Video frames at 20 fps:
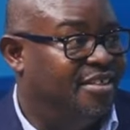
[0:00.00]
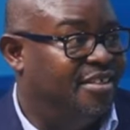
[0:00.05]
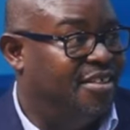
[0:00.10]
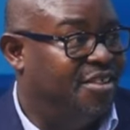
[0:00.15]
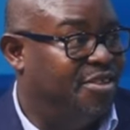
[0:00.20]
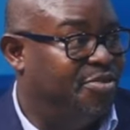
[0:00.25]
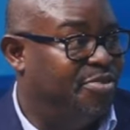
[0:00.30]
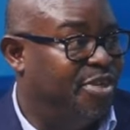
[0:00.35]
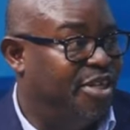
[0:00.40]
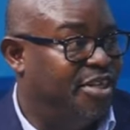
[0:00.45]
It
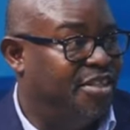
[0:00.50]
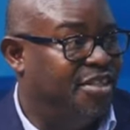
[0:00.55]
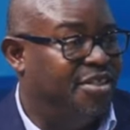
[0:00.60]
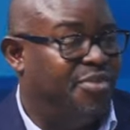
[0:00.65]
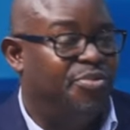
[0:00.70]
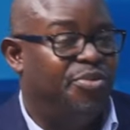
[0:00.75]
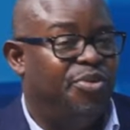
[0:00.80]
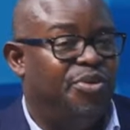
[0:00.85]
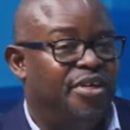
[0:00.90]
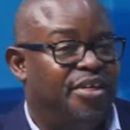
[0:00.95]
is
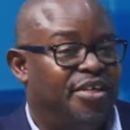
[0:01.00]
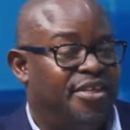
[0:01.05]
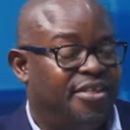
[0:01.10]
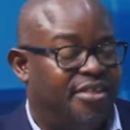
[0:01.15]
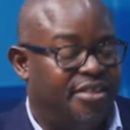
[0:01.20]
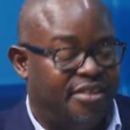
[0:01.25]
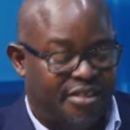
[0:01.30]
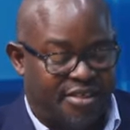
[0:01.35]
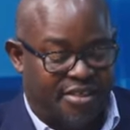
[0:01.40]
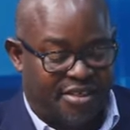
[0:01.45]
manageable
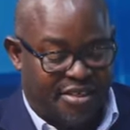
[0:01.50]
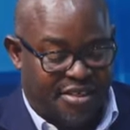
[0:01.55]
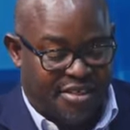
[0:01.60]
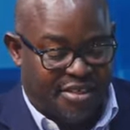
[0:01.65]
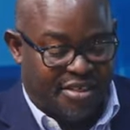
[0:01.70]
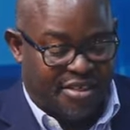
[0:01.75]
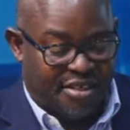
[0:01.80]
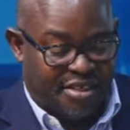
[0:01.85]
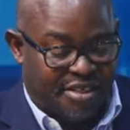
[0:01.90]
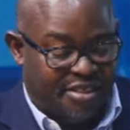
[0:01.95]
and.
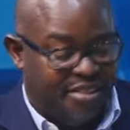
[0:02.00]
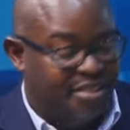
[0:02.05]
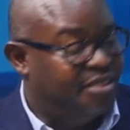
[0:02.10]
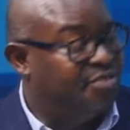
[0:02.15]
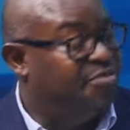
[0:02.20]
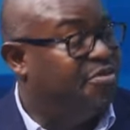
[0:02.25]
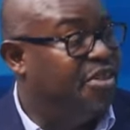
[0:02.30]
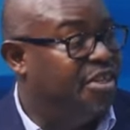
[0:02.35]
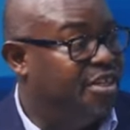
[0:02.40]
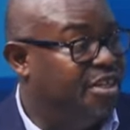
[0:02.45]
It's
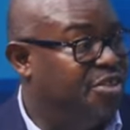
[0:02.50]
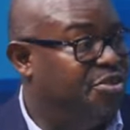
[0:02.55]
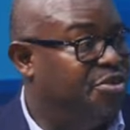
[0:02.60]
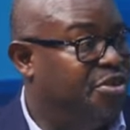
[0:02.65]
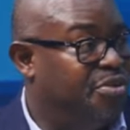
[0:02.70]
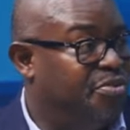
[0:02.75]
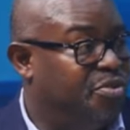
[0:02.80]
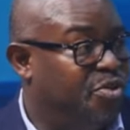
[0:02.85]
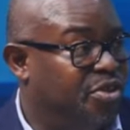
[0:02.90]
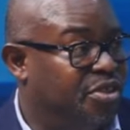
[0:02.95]
very
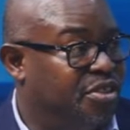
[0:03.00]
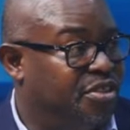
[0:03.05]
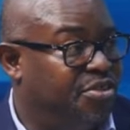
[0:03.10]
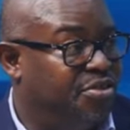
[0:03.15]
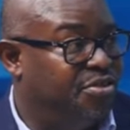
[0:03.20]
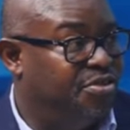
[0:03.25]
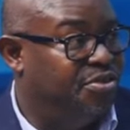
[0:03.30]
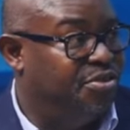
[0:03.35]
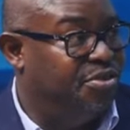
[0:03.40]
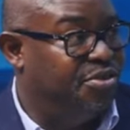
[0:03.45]
enjoyable. Once
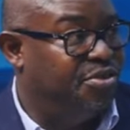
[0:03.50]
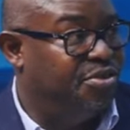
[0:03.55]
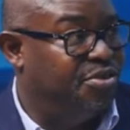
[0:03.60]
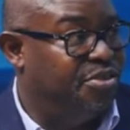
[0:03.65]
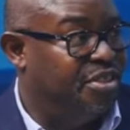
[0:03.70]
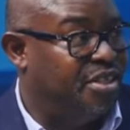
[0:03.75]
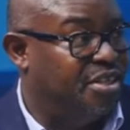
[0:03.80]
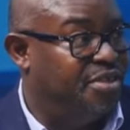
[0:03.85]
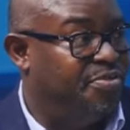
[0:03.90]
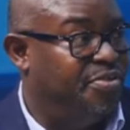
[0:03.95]
you
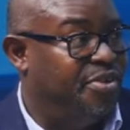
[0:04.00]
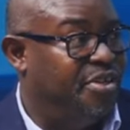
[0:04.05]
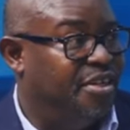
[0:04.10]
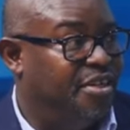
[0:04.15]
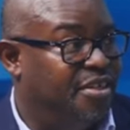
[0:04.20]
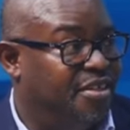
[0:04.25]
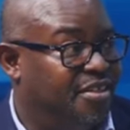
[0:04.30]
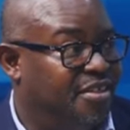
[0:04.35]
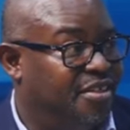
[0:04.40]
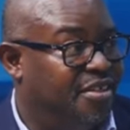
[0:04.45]
start
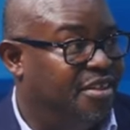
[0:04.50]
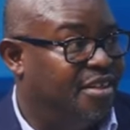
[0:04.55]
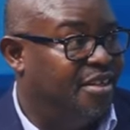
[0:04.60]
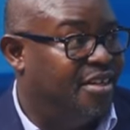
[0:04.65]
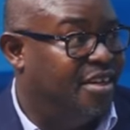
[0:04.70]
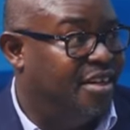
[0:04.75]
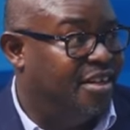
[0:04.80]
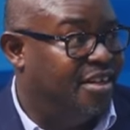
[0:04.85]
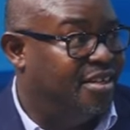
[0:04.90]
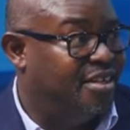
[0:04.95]
playing,
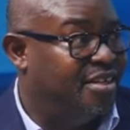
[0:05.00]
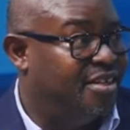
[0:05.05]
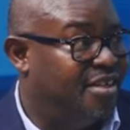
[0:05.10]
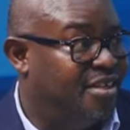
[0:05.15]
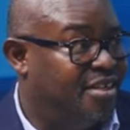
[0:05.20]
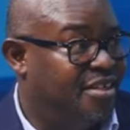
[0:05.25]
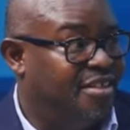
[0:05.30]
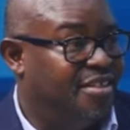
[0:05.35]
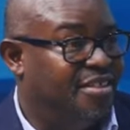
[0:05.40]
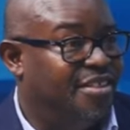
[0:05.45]
like
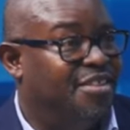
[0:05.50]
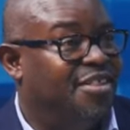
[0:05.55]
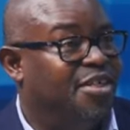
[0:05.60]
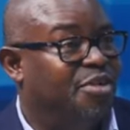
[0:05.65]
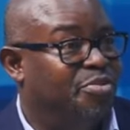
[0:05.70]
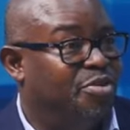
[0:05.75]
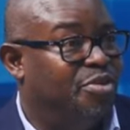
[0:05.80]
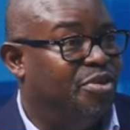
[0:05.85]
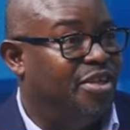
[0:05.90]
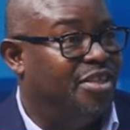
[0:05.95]
the
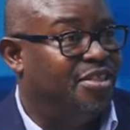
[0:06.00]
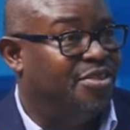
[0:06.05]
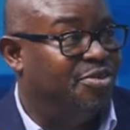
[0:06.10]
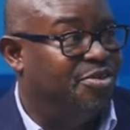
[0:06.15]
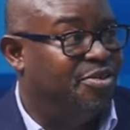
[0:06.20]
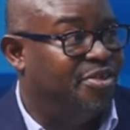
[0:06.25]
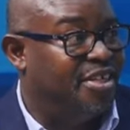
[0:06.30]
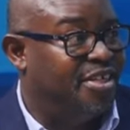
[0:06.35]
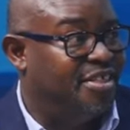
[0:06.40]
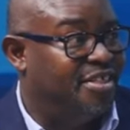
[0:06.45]
champion has
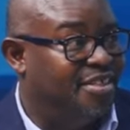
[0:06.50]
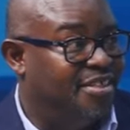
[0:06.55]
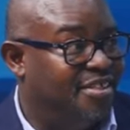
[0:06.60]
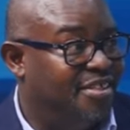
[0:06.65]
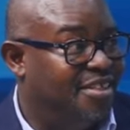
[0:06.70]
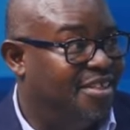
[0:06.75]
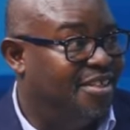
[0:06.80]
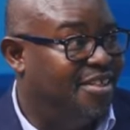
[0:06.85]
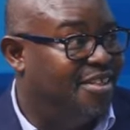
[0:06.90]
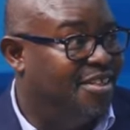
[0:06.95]
told us,
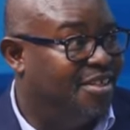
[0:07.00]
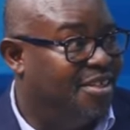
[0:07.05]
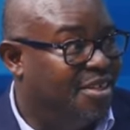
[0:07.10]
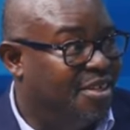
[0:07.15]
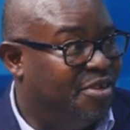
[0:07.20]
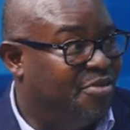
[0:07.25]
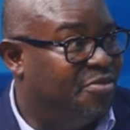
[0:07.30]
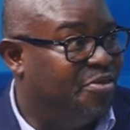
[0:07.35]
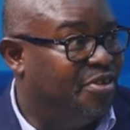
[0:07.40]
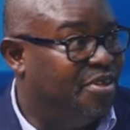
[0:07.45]

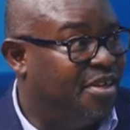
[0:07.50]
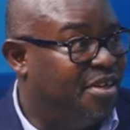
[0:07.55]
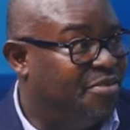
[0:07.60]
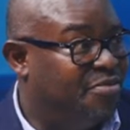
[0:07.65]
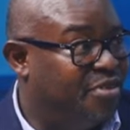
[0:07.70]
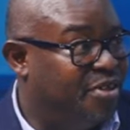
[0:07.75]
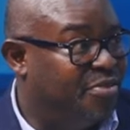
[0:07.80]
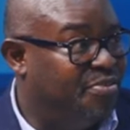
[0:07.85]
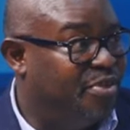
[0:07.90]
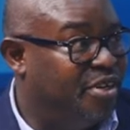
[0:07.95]

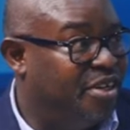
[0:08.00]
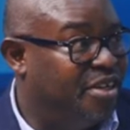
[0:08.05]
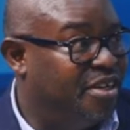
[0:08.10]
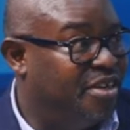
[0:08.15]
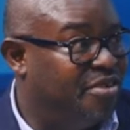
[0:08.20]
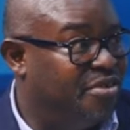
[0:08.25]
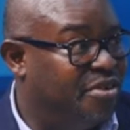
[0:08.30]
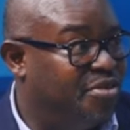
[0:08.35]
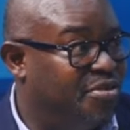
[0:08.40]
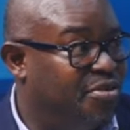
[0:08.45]
after playing
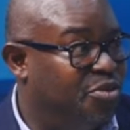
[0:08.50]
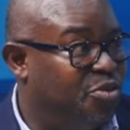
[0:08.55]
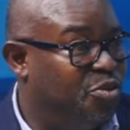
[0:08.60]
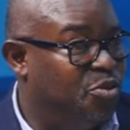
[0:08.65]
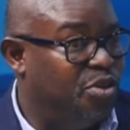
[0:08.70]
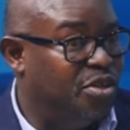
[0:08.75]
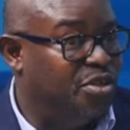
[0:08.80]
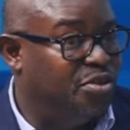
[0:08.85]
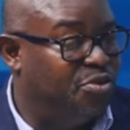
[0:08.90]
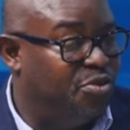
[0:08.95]
a round, you
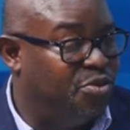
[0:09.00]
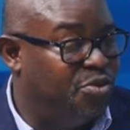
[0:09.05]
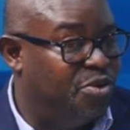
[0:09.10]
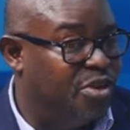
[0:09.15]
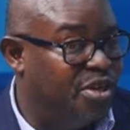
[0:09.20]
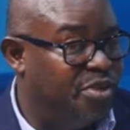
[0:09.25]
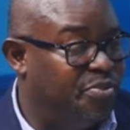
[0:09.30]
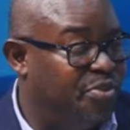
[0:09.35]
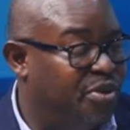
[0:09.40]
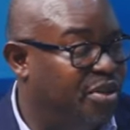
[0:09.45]
want to go
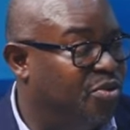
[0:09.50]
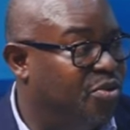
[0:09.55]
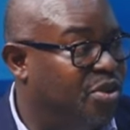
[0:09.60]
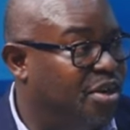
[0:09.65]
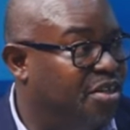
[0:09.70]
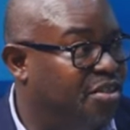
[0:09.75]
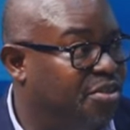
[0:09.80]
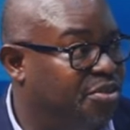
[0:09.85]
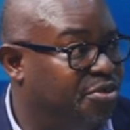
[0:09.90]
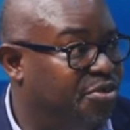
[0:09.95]
and play
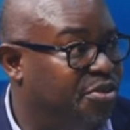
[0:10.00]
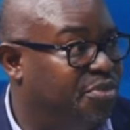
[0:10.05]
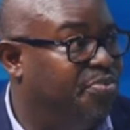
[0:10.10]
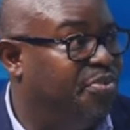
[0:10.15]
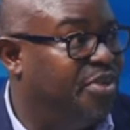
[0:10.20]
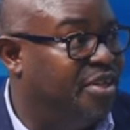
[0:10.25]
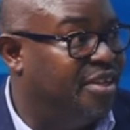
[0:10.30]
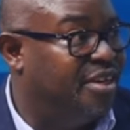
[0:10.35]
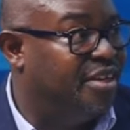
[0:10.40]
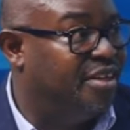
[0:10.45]
one shot
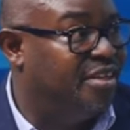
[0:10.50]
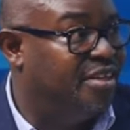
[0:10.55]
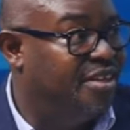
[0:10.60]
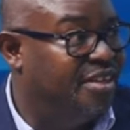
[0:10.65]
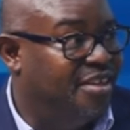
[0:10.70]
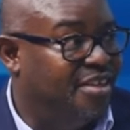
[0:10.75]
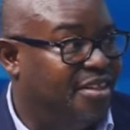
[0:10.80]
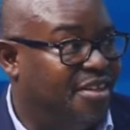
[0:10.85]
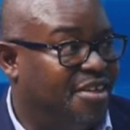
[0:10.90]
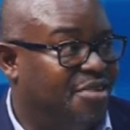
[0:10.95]
better
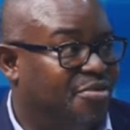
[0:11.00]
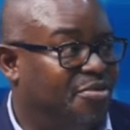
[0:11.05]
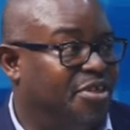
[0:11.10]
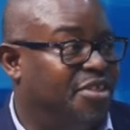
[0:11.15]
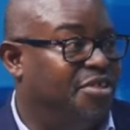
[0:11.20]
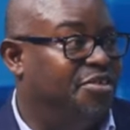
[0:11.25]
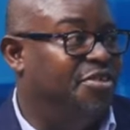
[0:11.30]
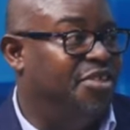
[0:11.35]
than what